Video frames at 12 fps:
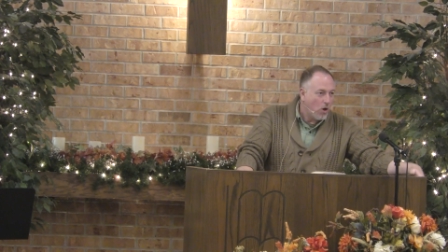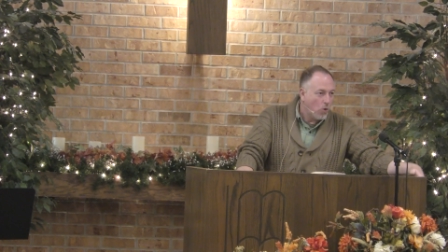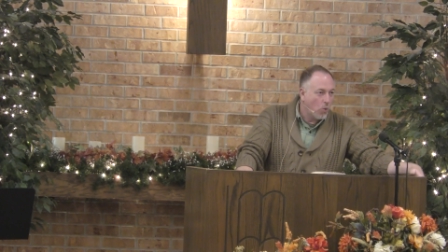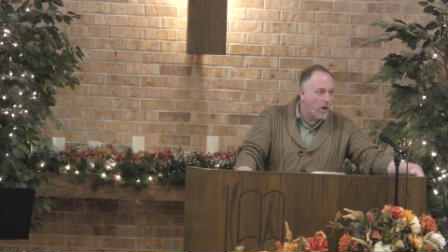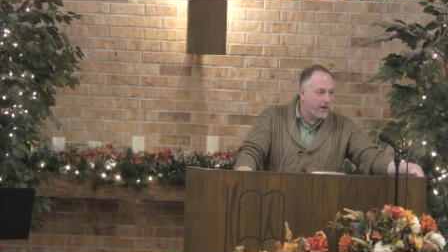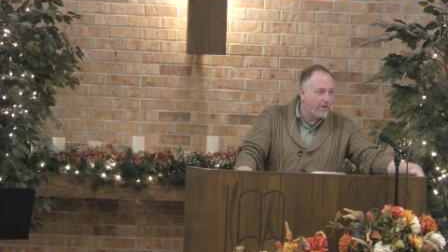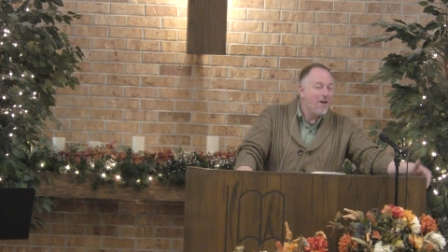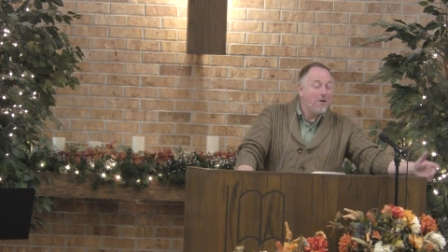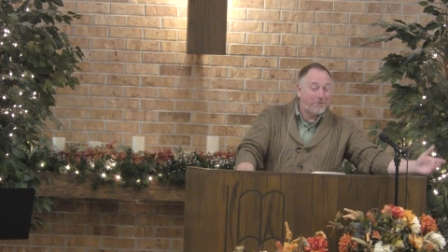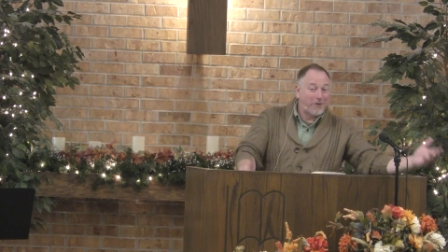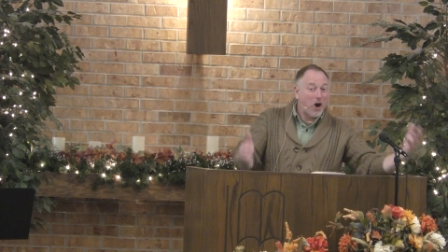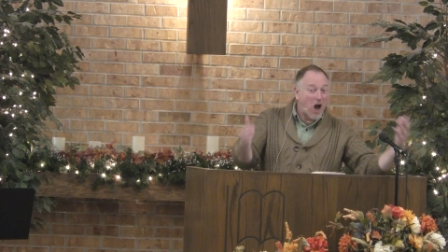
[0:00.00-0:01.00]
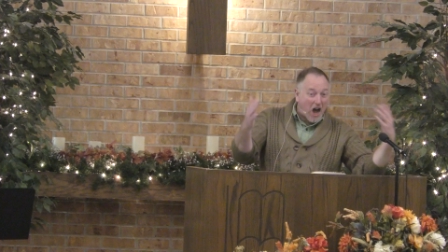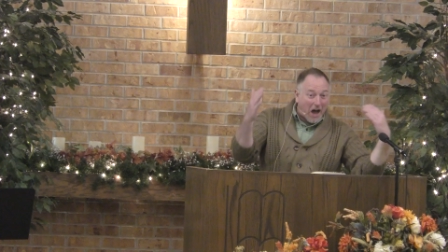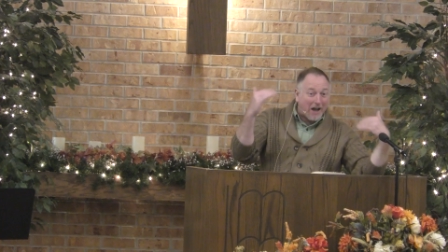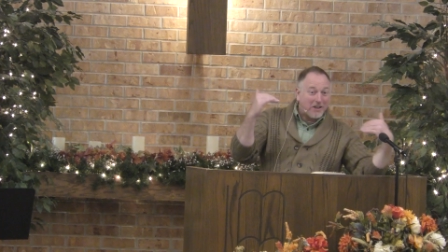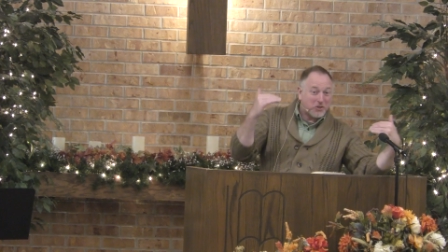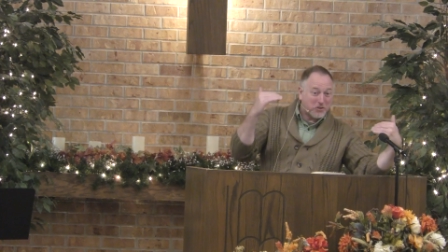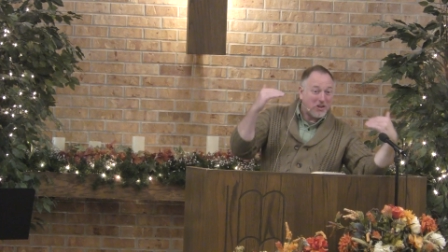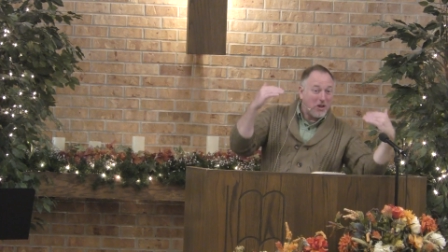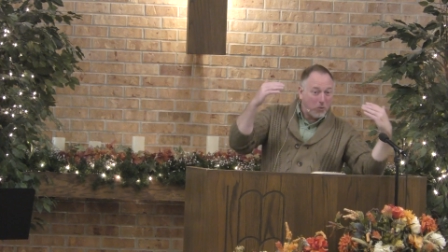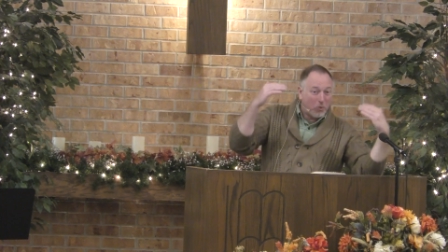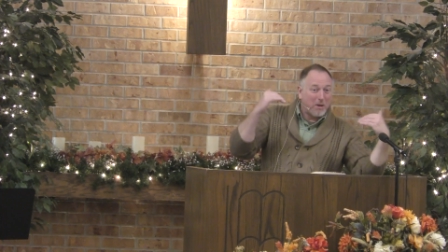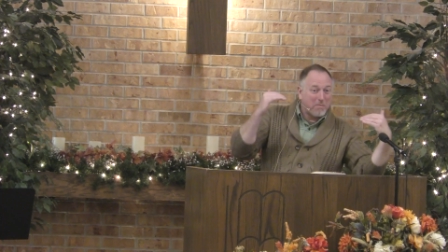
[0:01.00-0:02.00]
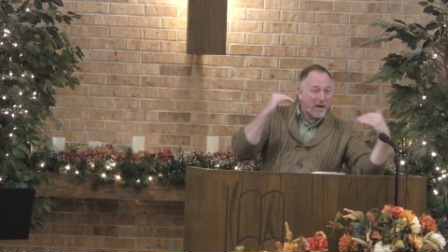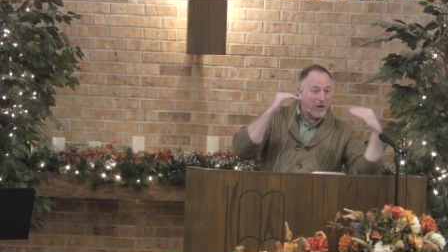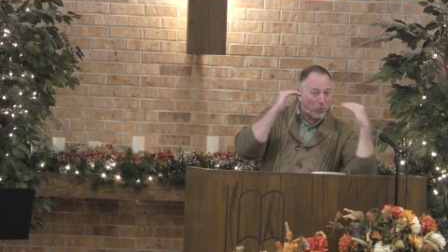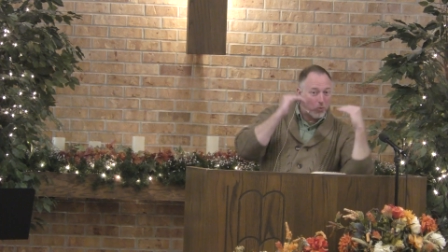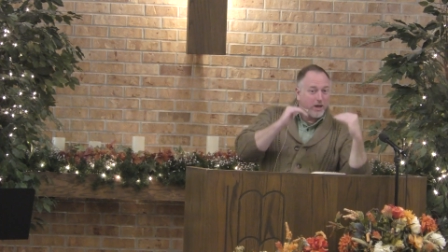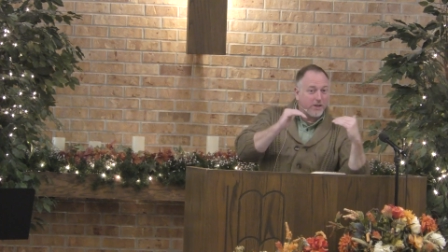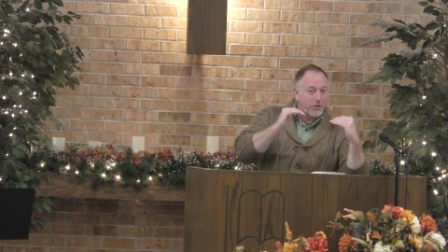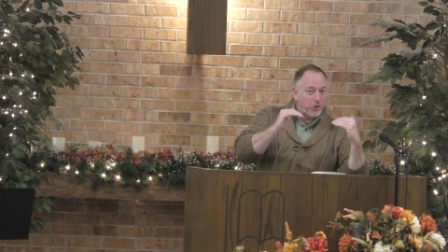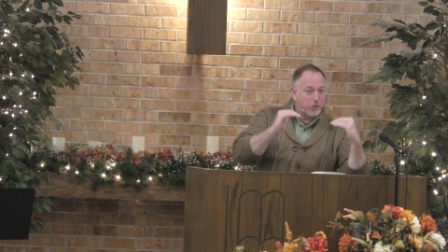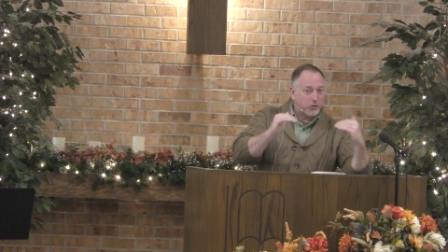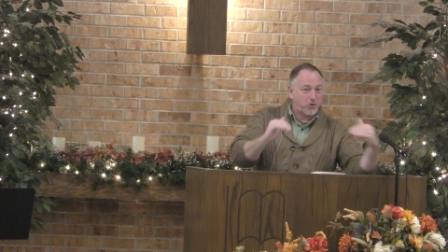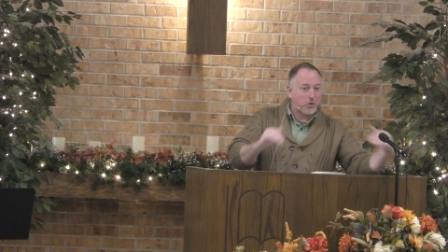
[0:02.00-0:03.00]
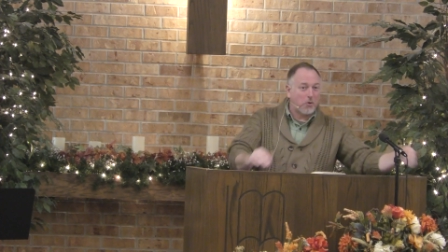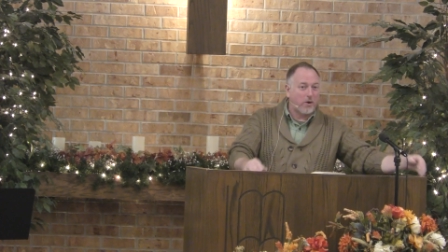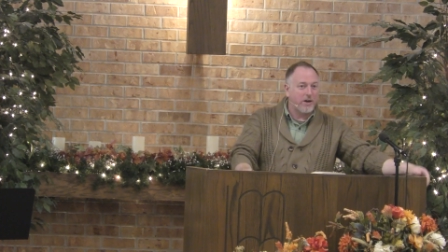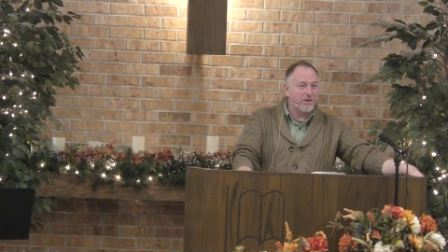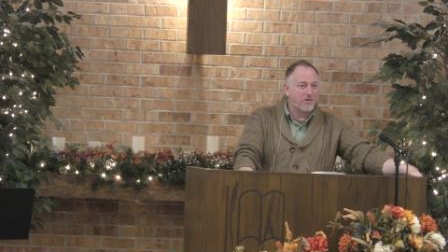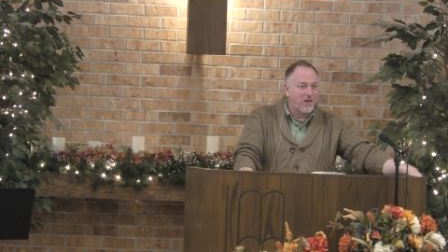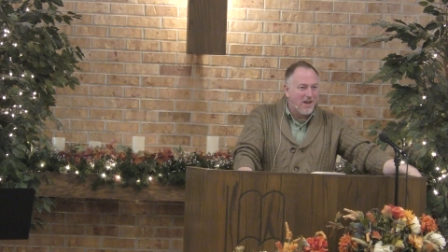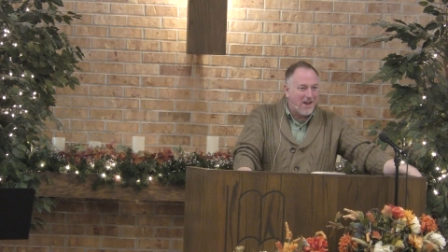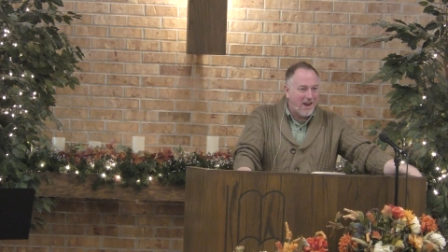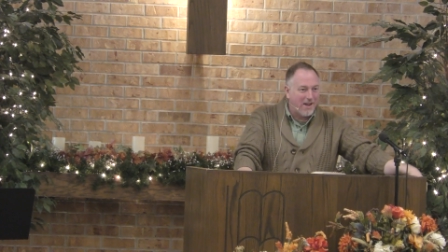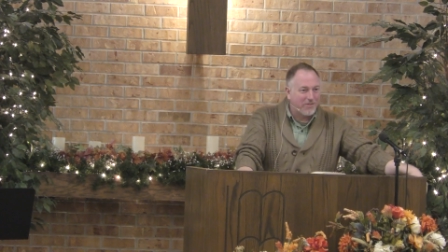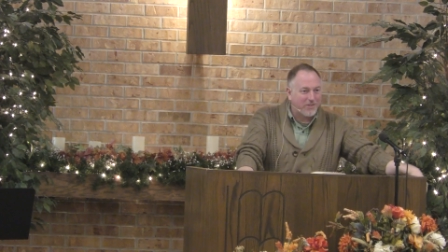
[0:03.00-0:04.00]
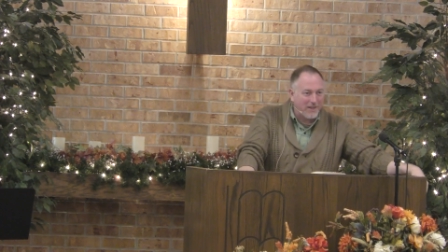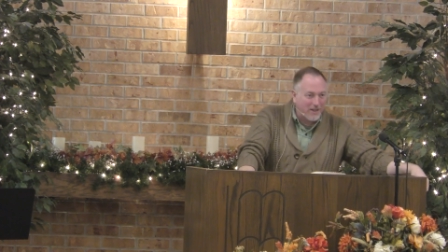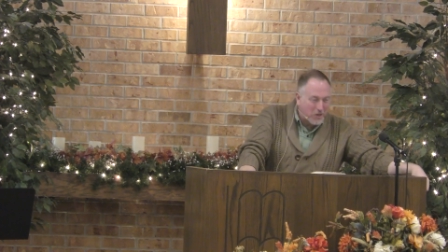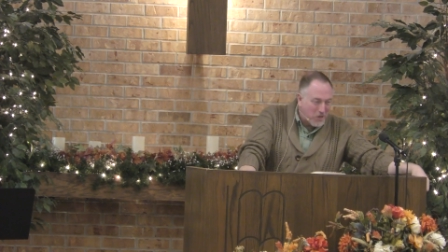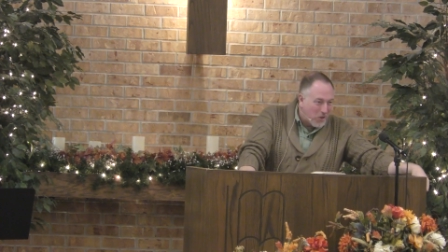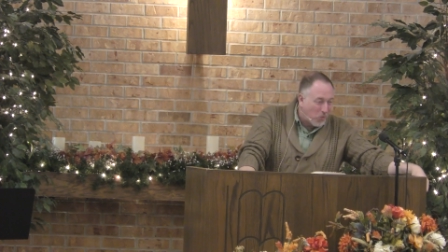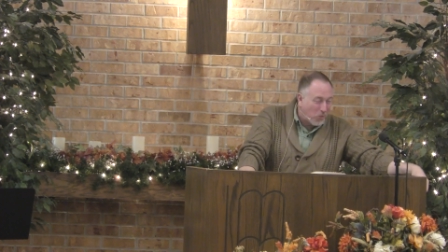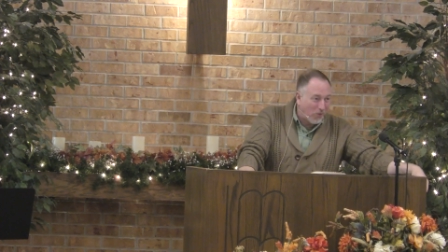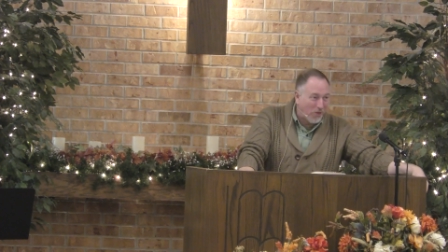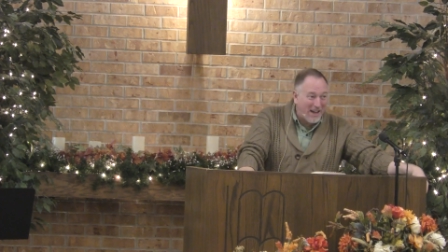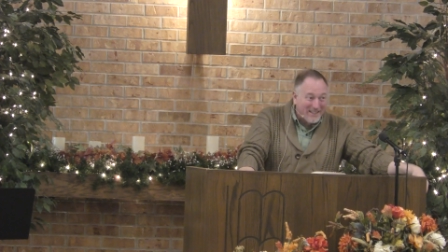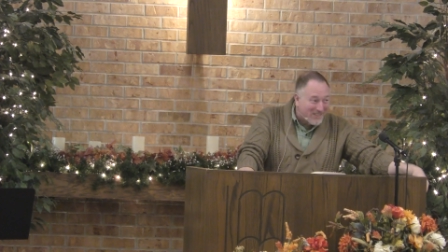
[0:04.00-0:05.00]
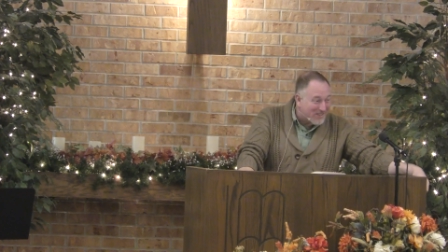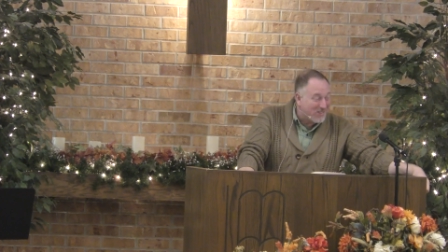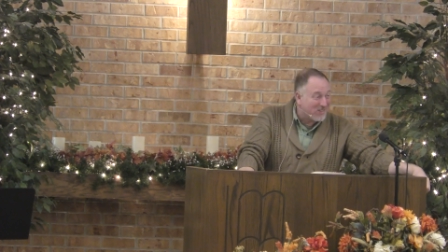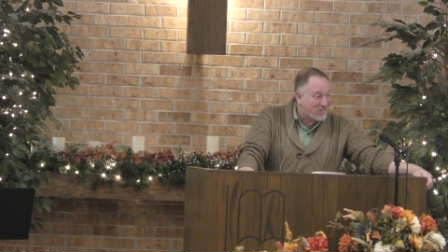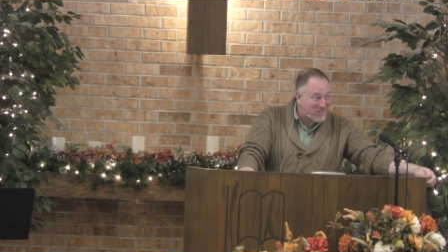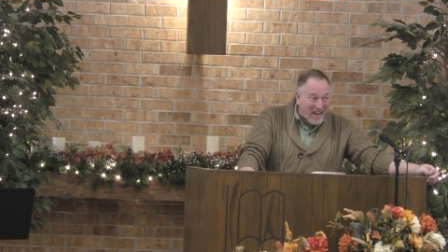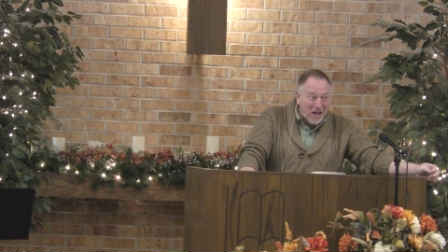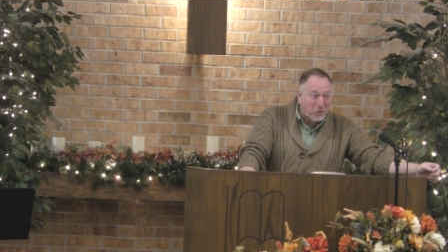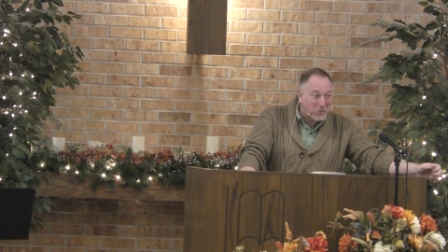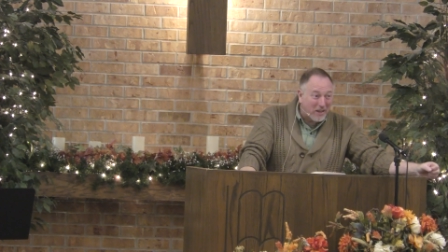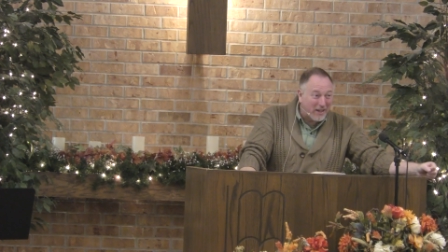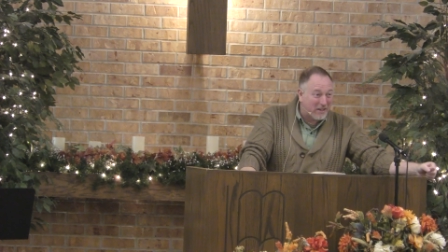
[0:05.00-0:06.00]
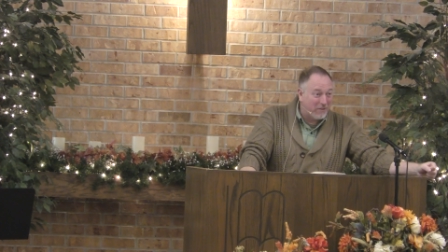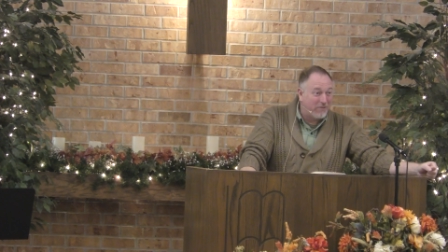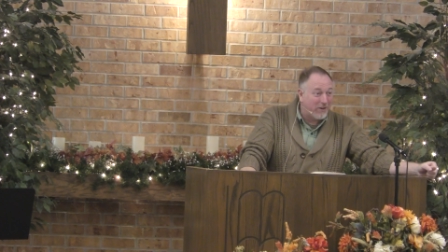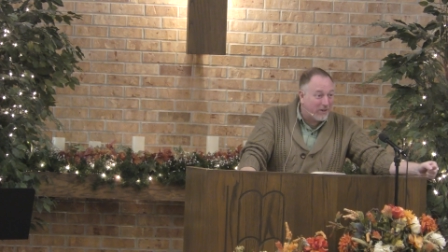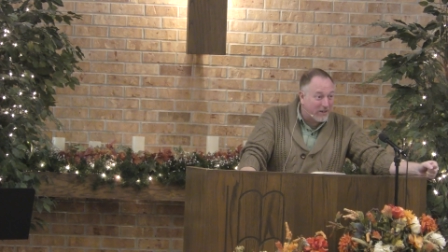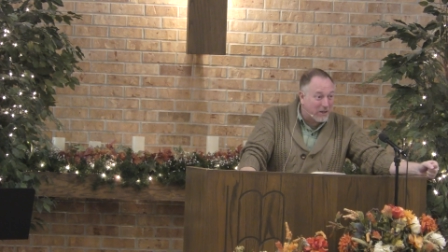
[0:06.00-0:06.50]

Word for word: When for us, we might read those stories and think, well, that doesn't sound like a very